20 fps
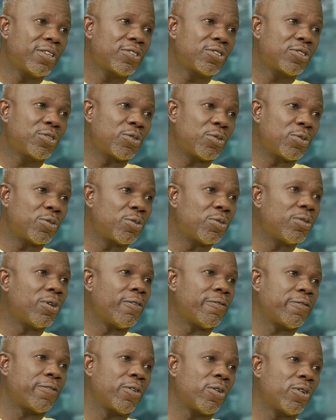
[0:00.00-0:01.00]
So,
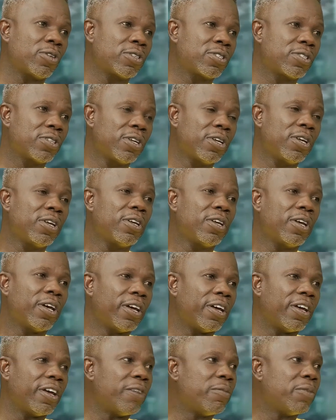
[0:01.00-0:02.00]
of course,
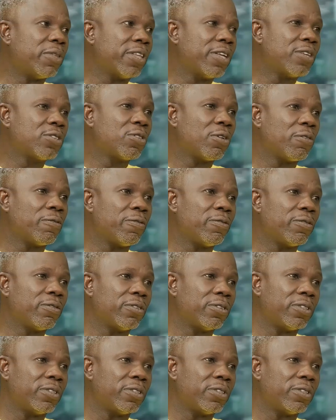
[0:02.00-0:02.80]
in terms of